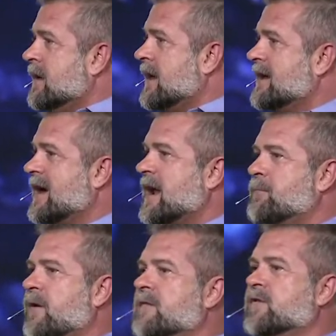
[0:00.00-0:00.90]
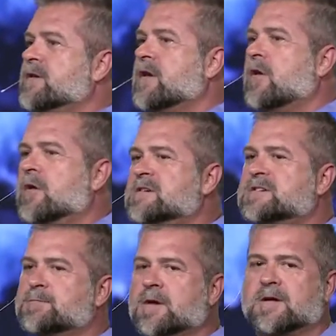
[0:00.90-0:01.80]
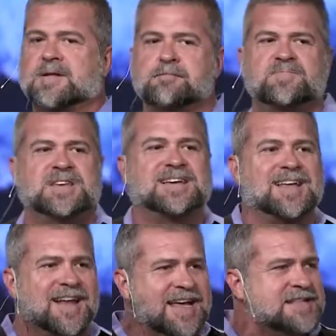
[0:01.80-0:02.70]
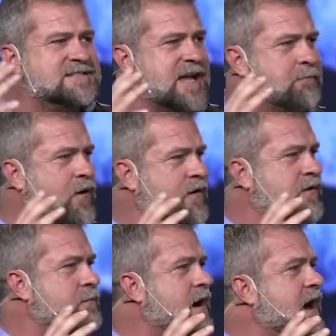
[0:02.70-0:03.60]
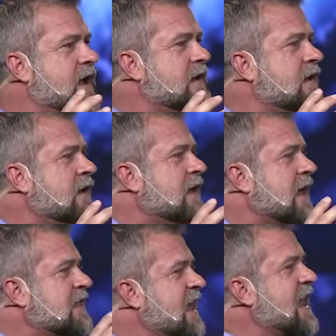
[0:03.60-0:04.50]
And God, I pray for your Holy Spirit to cleanse that part of their mind that